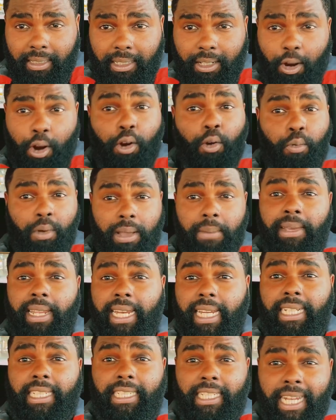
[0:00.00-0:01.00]
or women
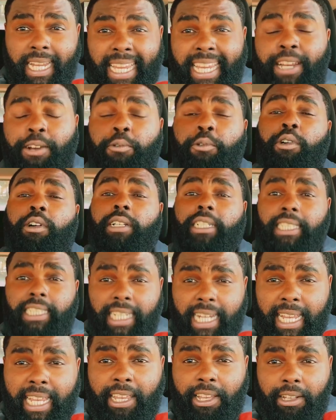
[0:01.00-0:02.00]
in general,
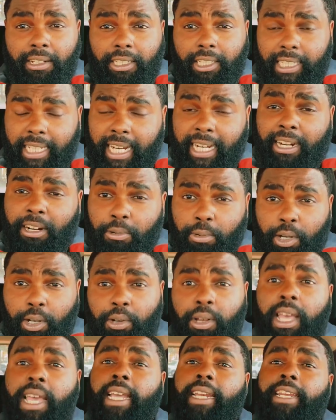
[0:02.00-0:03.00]
genu
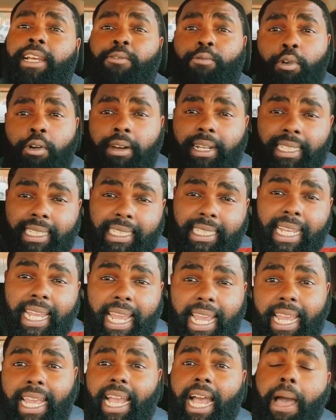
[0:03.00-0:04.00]
general that want to
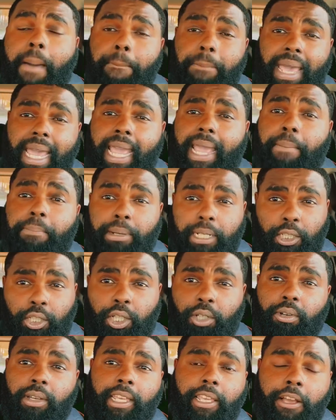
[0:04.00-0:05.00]
see a man put
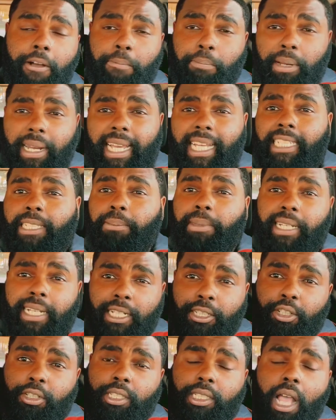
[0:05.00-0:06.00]
you in your place
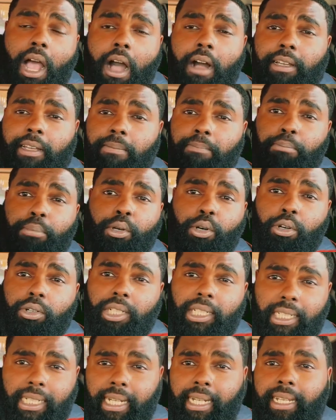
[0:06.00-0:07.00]
because you're talking
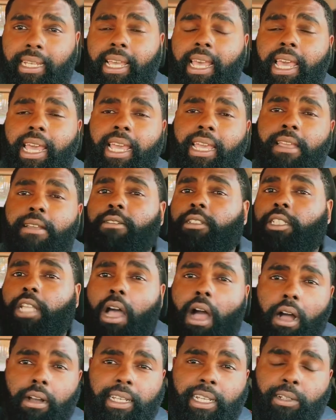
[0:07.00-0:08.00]
bullshit and you're
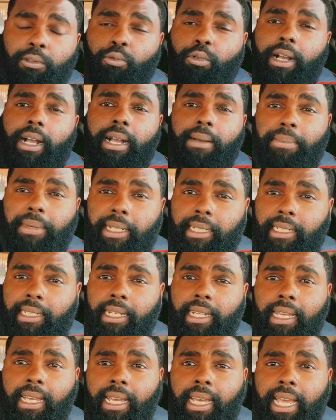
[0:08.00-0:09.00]
talking rubbish.
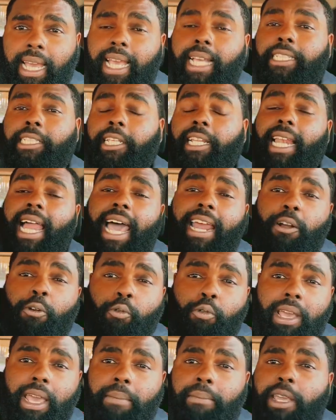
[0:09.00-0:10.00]
It's a lot of
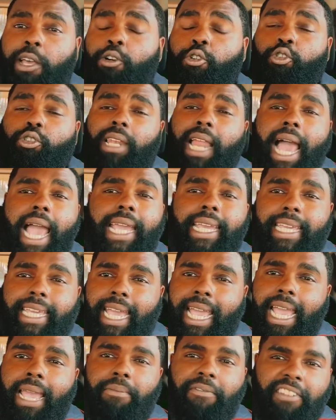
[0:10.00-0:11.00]
women who like
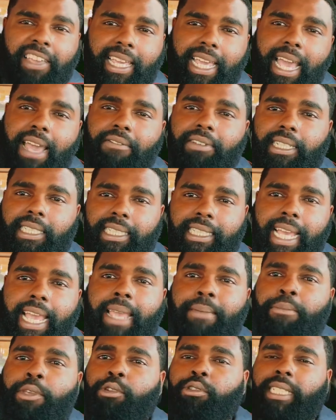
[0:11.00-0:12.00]
Kev Kevin
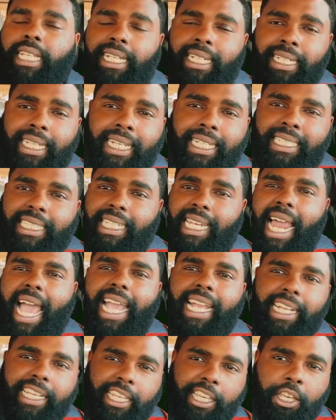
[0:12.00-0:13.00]
Samuels and
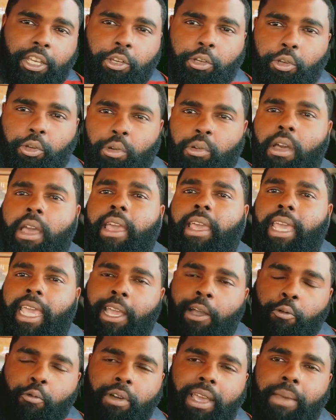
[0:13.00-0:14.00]
dislike you,
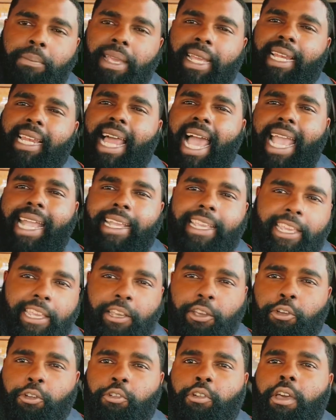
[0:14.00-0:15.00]
and women like
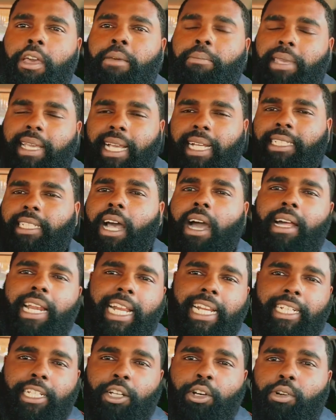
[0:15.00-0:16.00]
you because all
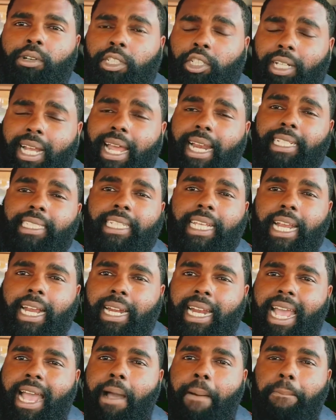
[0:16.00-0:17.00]
they do is try to tear
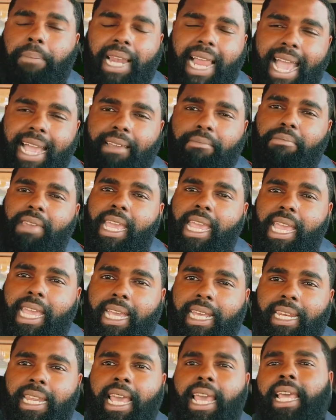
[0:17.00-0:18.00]
down black
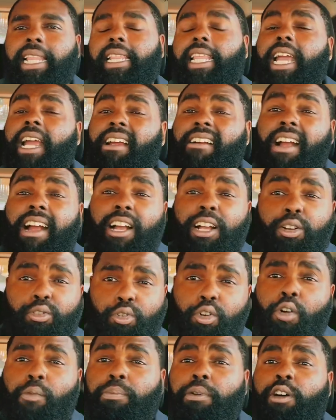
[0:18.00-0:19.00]
men. There are a
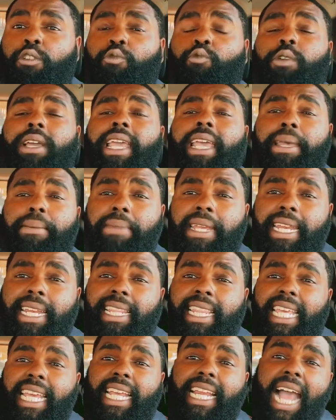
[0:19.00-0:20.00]
group of
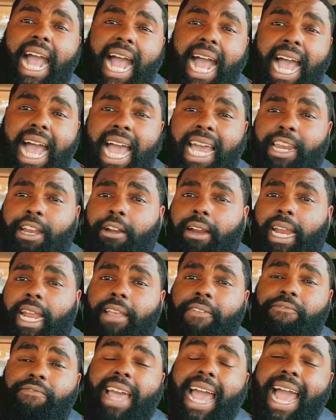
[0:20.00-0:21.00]
women that honor
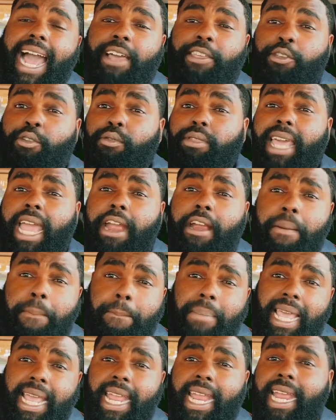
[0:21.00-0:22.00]
and value their
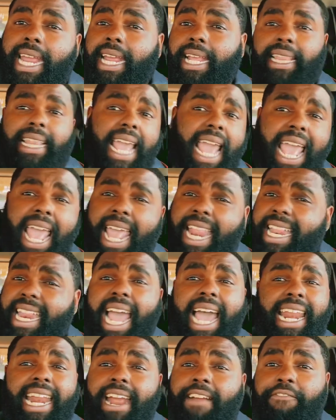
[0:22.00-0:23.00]
men.
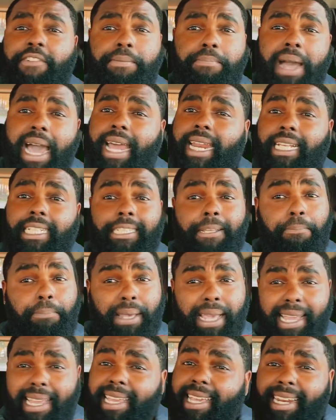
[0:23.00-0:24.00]
Not everybody's
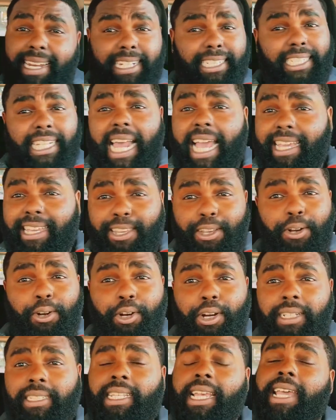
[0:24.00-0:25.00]
opinion is like
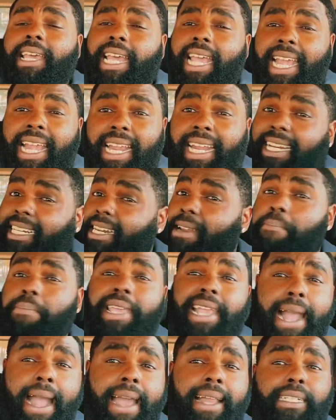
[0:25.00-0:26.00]
yours. And to
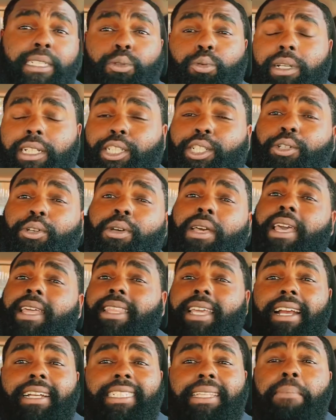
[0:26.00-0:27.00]
be honest with you,
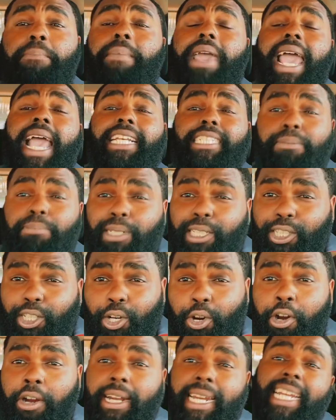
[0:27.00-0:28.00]
there's a mass
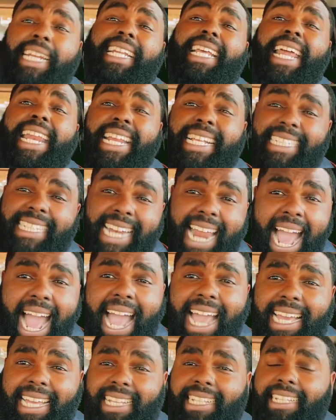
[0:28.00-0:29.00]
majority that is not.